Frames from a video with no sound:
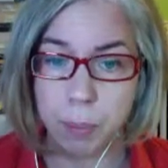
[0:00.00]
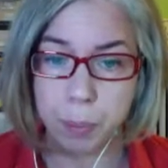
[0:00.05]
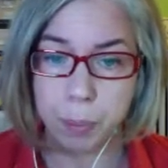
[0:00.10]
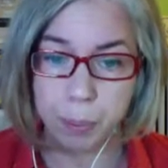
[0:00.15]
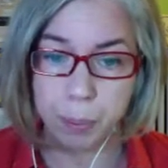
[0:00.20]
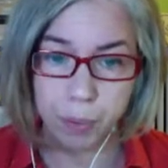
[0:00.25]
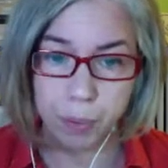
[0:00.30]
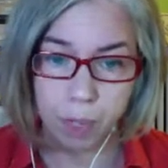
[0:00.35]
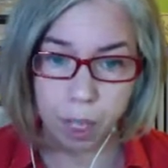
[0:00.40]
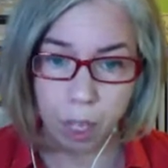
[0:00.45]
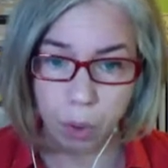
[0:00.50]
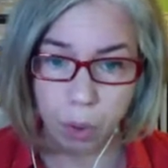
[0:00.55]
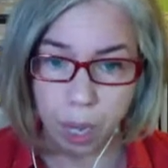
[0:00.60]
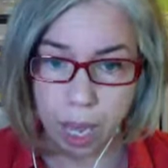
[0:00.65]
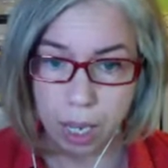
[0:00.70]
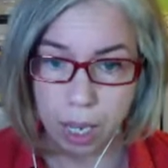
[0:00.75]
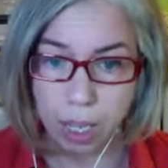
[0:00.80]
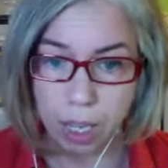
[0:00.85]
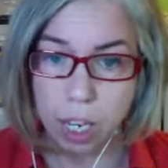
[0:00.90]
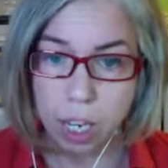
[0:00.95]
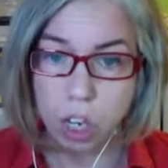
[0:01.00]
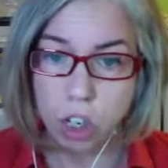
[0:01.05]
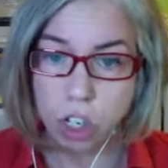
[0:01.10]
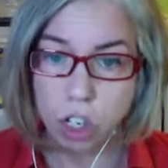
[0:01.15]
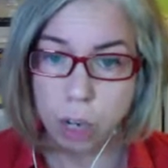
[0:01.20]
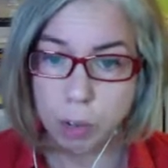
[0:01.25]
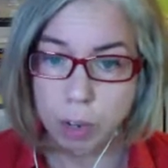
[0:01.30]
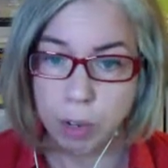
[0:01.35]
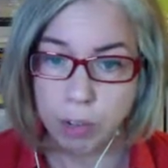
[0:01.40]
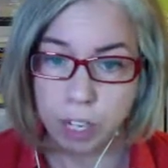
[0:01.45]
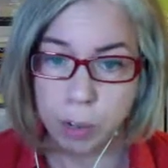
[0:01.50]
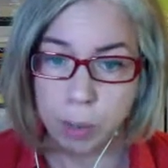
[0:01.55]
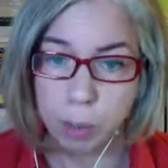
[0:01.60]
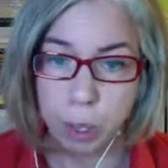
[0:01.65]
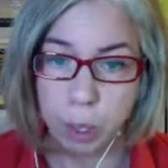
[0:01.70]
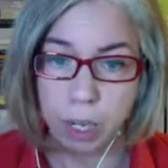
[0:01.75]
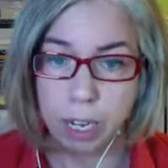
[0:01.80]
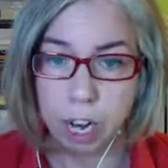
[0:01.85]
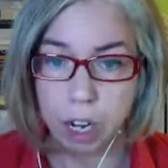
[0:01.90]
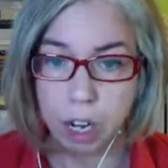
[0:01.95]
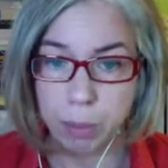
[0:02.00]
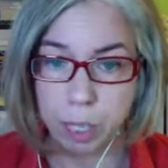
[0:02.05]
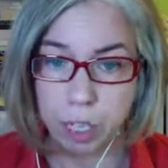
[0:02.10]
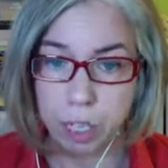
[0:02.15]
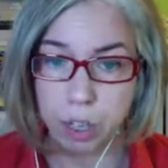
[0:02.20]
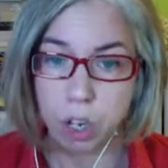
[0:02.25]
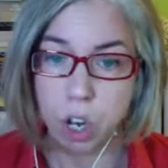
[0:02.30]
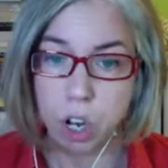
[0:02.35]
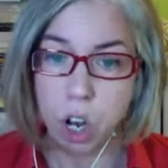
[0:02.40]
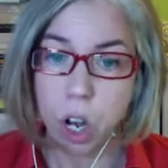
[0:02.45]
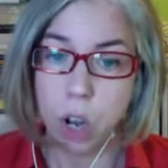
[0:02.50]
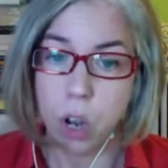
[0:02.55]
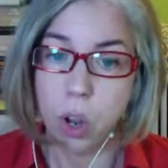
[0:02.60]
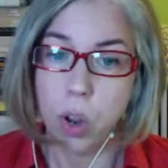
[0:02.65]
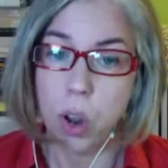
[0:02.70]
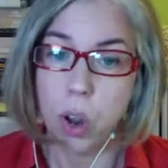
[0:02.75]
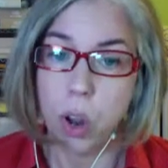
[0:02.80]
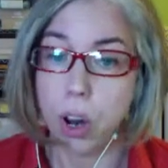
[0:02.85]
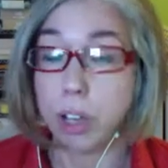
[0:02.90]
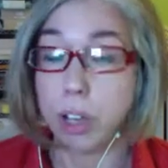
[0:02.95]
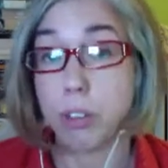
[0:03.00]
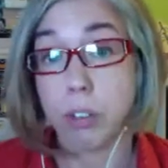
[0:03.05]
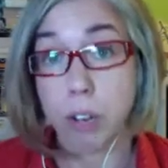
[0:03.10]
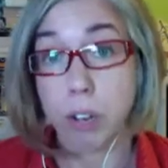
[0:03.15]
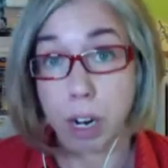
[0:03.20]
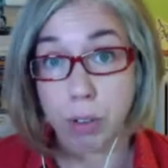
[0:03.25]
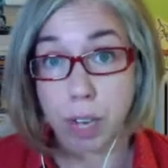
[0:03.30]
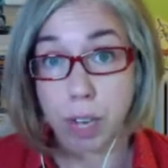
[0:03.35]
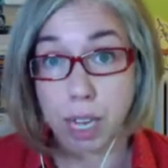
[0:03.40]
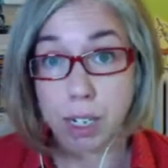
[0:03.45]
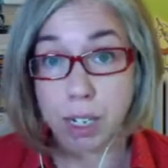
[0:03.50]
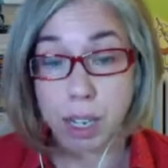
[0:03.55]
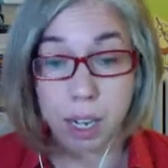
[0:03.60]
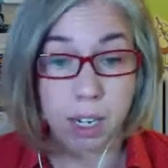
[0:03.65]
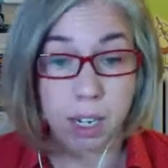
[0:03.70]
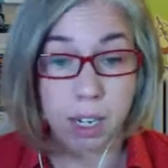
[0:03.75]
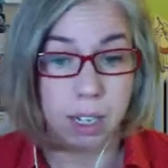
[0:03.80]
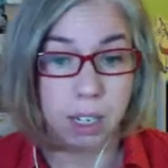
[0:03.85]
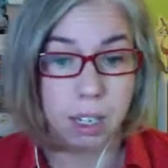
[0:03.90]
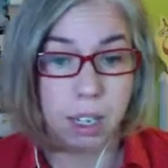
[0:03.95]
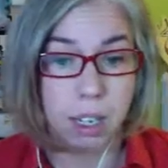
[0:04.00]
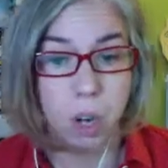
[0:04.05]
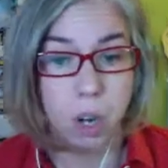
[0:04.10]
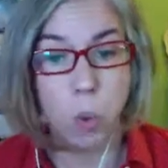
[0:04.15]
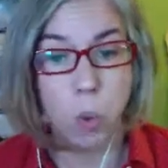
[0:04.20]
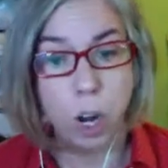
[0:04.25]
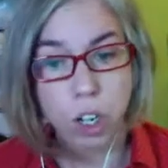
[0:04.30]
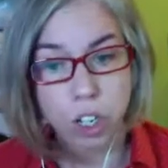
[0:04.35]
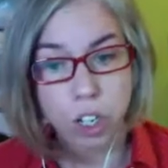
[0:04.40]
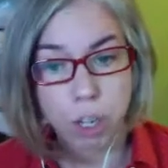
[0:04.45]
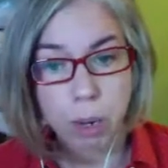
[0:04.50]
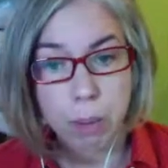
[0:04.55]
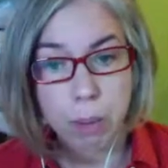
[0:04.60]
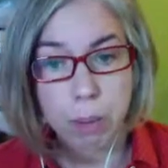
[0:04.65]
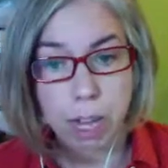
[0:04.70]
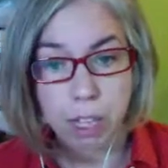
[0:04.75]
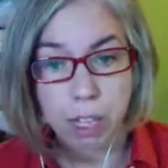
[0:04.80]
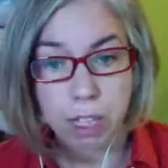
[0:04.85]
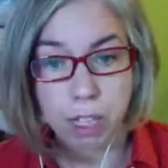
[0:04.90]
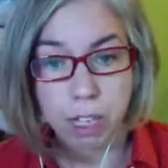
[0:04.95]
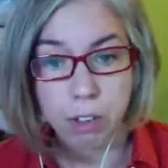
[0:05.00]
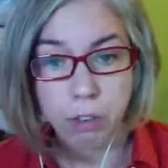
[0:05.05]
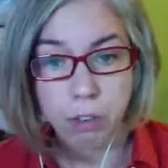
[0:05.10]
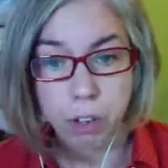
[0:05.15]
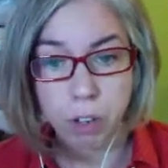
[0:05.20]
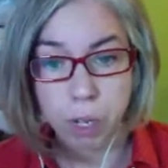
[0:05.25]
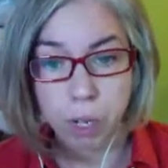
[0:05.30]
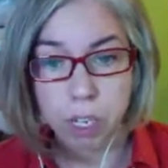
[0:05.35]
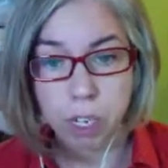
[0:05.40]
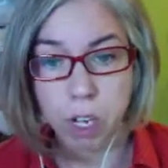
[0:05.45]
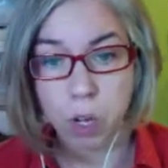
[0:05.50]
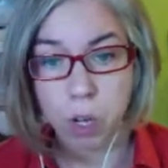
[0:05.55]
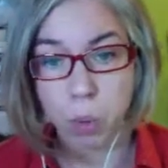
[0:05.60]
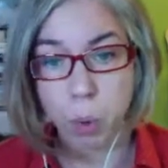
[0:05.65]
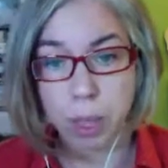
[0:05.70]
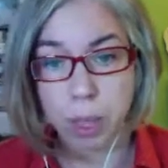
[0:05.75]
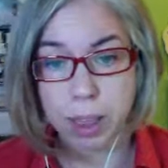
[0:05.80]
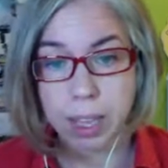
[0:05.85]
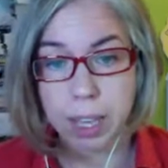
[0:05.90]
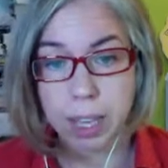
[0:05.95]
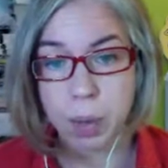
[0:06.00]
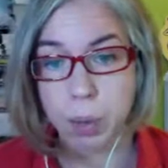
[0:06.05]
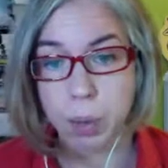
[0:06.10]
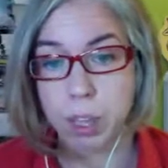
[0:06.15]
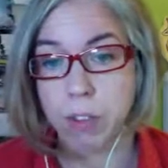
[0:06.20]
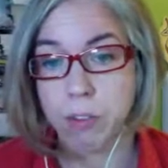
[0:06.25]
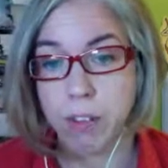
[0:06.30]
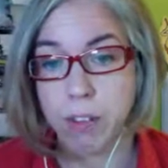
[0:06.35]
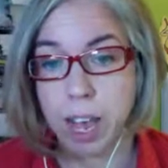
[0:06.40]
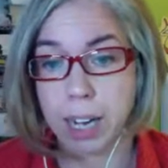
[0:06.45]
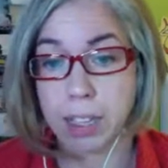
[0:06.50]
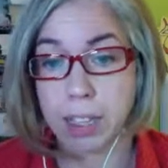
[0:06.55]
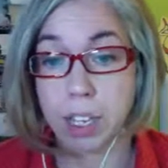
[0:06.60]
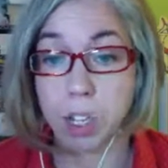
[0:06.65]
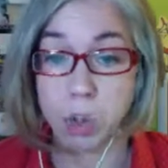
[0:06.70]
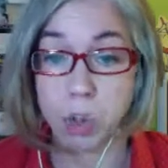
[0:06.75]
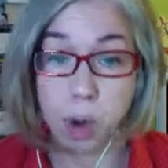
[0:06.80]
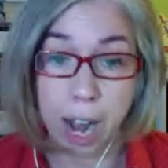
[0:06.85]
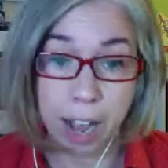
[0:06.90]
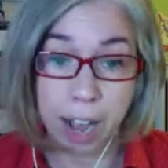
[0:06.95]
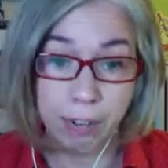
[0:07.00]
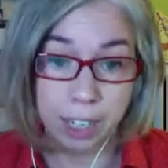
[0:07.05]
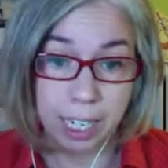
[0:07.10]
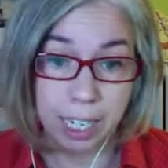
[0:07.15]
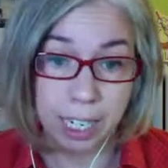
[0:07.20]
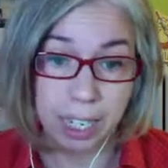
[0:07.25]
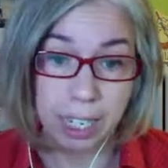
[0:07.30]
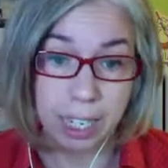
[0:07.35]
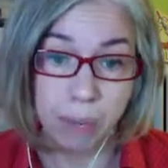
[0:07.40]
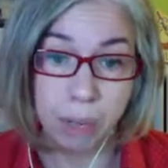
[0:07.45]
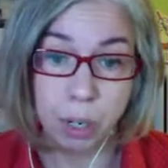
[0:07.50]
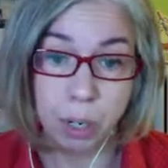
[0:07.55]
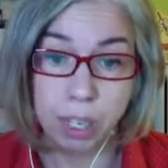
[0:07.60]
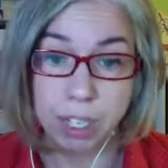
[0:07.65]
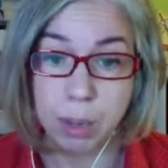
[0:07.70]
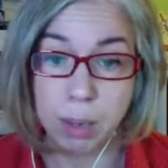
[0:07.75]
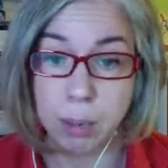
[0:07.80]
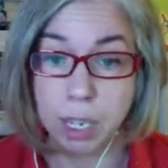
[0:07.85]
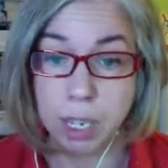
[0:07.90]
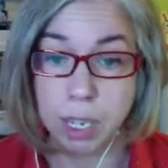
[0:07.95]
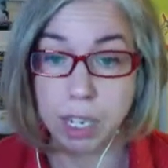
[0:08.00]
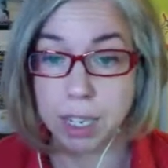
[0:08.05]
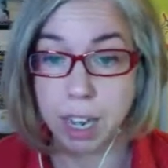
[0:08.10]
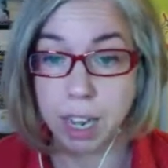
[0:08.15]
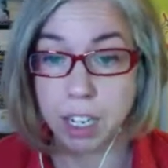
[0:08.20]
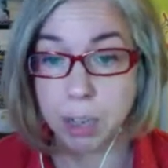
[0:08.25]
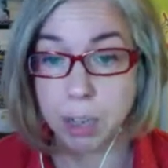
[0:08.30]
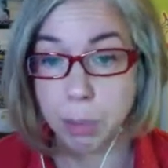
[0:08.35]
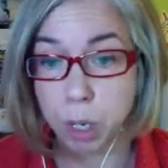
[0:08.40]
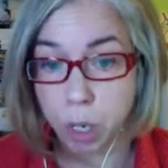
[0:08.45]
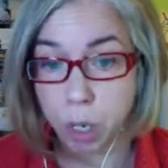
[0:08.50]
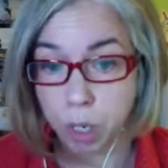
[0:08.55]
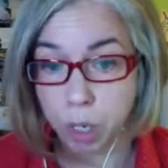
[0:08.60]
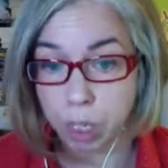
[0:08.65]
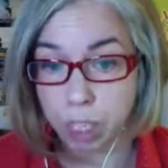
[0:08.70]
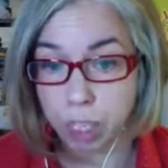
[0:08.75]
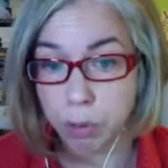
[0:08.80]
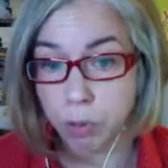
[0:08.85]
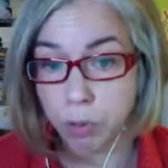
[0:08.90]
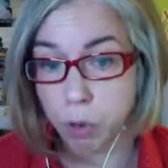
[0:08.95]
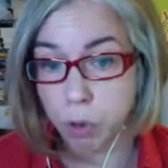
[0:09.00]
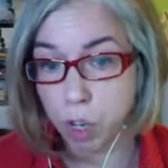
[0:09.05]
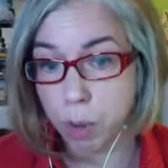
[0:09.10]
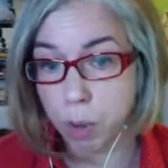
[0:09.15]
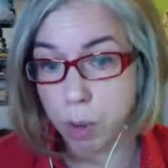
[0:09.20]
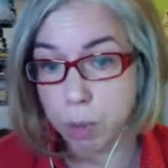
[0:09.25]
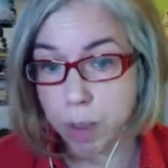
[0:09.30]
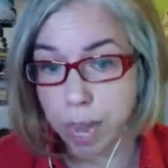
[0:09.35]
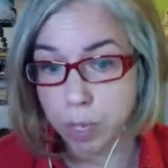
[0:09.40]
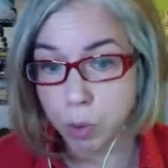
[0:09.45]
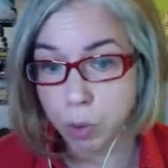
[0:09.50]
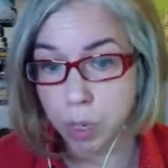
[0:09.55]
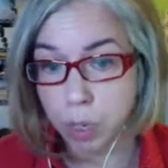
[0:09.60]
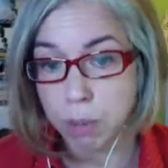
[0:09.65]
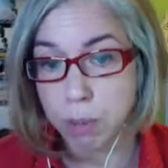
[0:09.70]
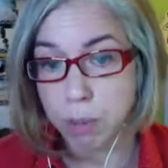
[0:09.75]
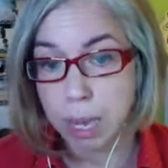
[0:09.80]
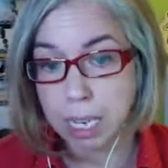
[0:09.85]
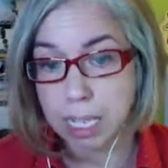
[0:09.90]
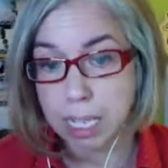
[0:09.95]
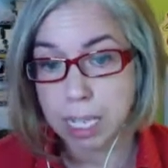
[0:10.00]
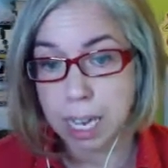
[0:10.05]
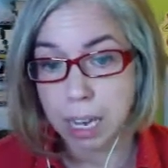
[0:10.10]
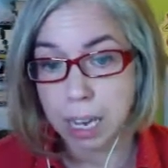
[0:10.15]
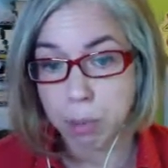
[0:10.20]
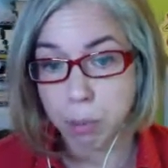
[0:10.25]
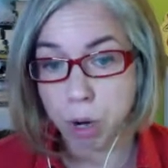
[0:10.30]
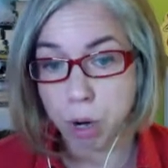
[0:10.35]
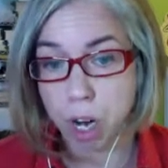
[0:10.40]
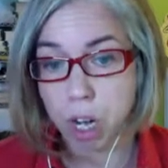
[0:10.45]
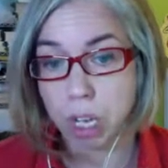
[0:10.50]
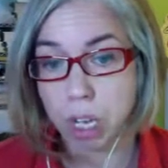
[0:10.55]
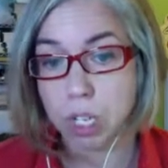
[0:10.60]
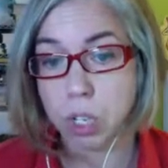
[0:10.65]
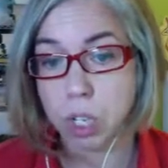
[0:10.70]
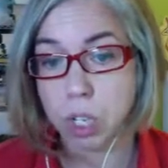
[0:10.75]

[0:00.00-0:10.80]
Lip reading: Okay, jumped off Facebook and now I'm here on Crowdcast, that is. Wondering about balancing focus on one thing with the fact that drafting and then putting something aside to percolate before coming back to it makes the end product so